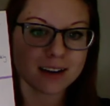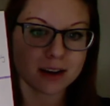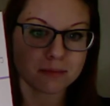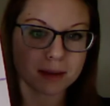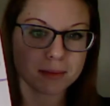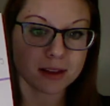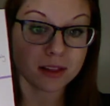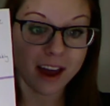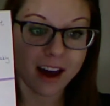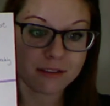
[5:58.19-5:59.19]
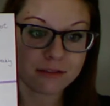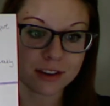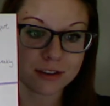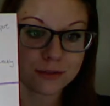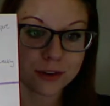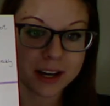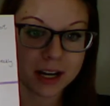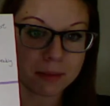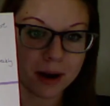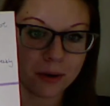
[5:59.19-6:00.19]
and maybe laugh and forget
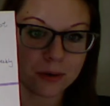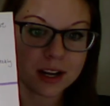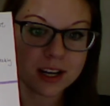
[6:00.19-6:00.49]
about